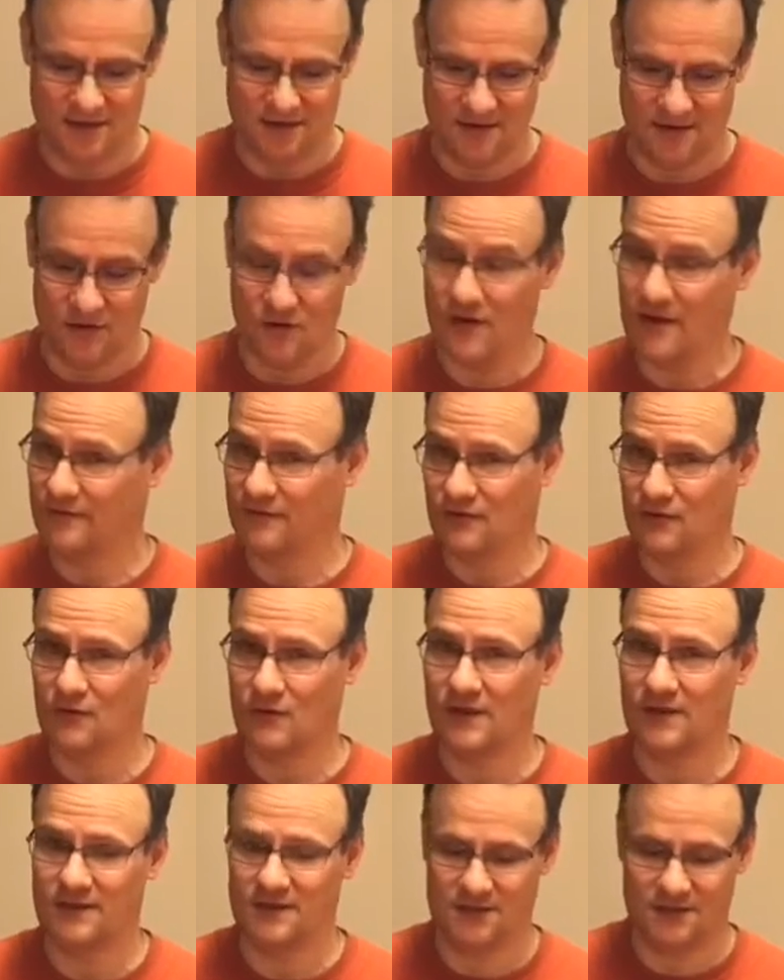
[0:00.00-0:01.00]
You don't have to go
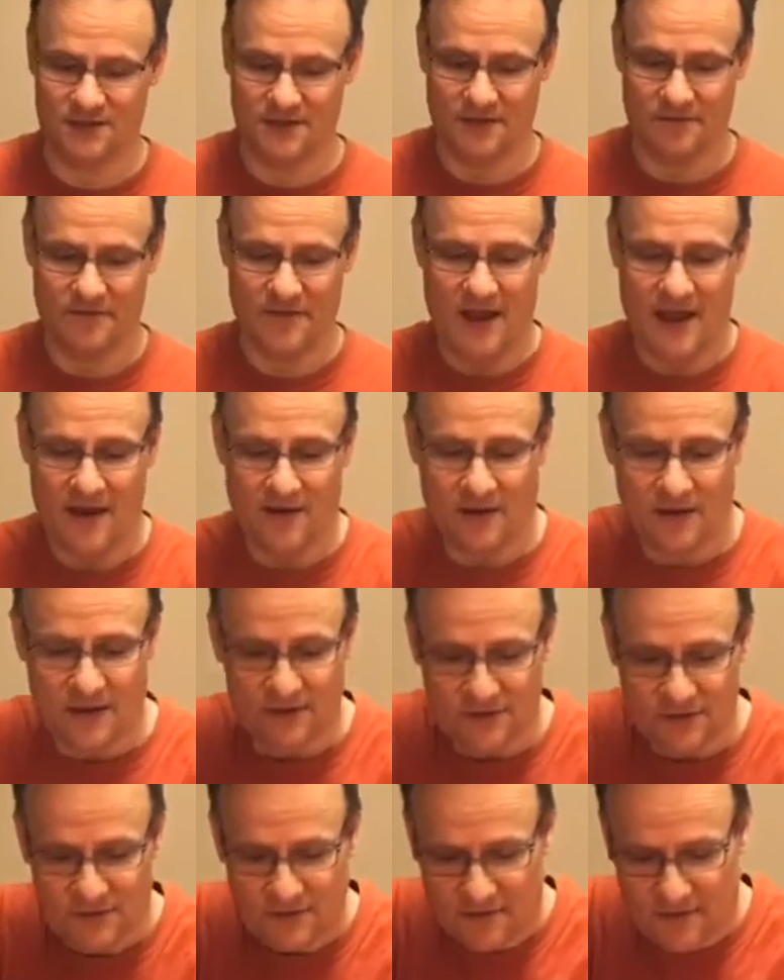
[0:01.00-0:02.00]
get this stuff now
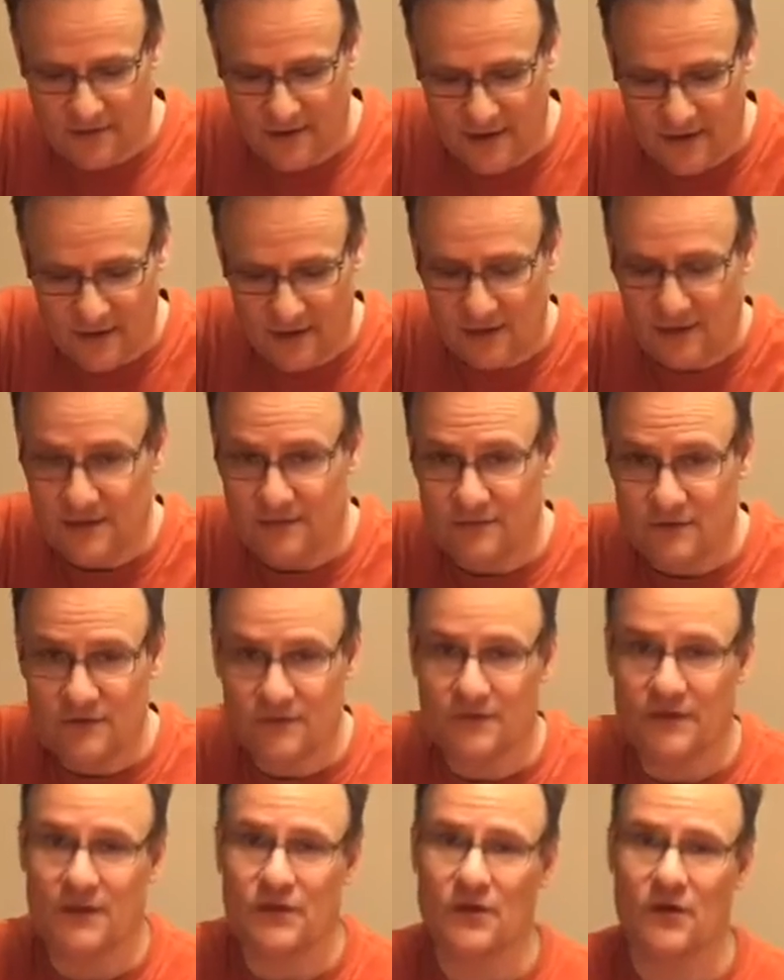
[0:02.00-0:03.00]
because I'm going to leave this
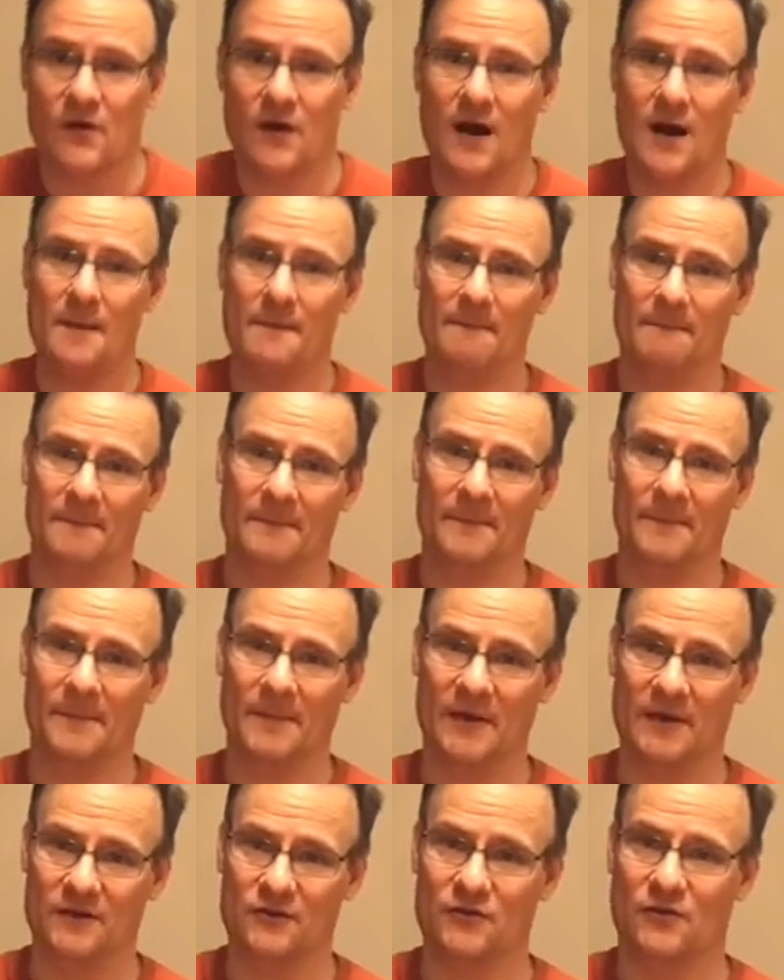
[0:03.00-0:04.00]
video up
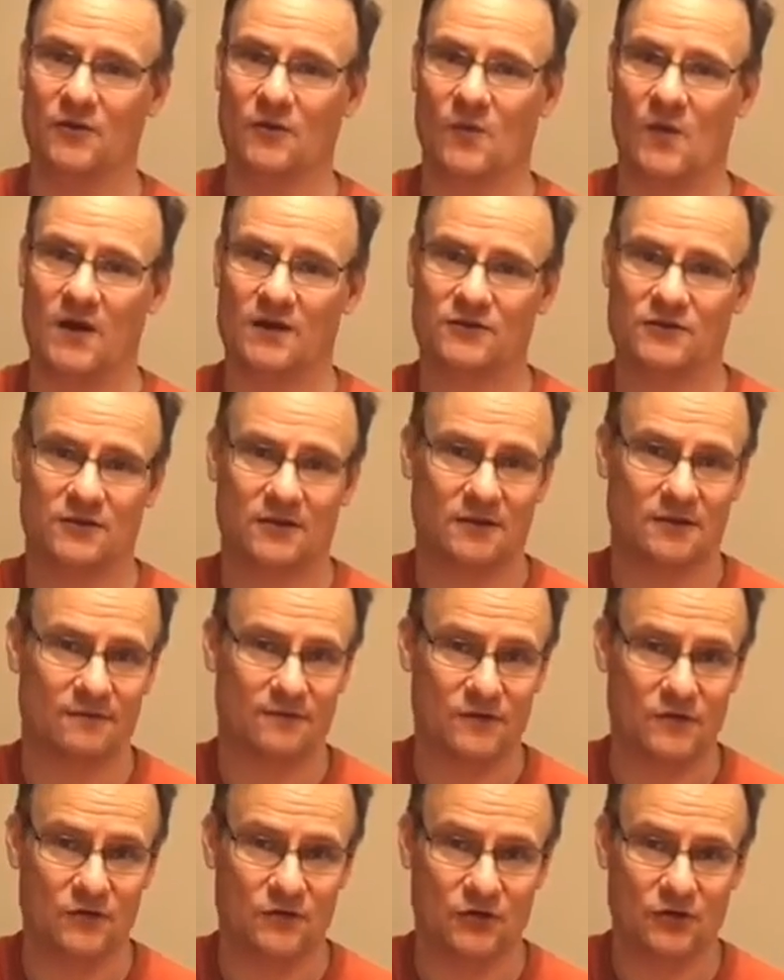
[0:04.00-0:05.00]
and you can watch it in the
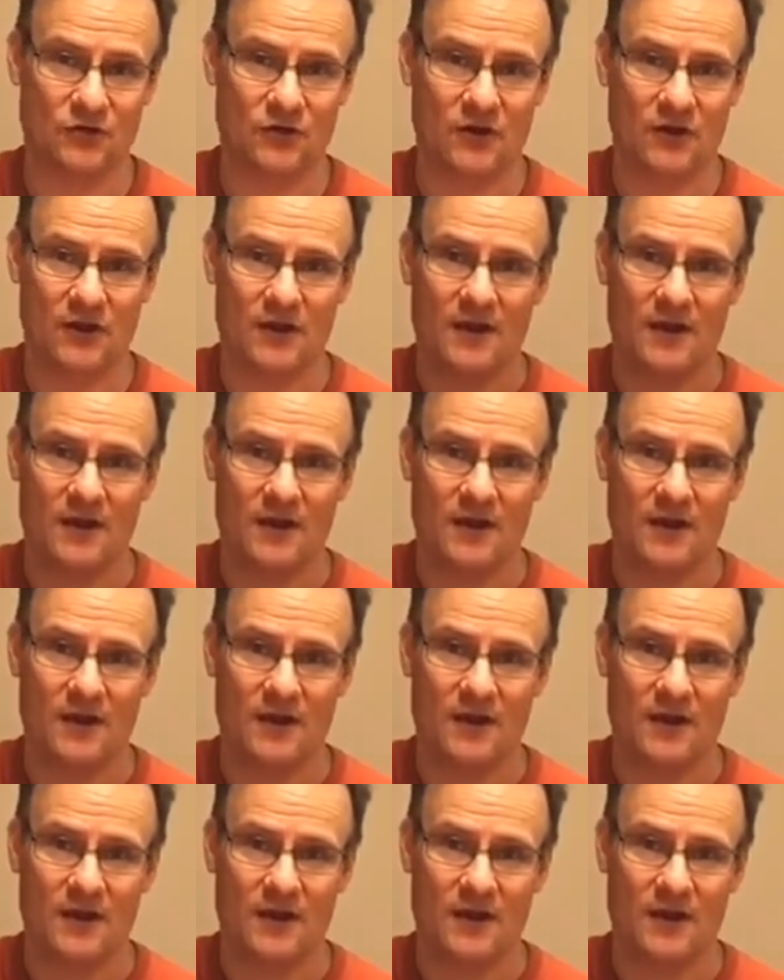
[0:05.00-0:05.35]
future.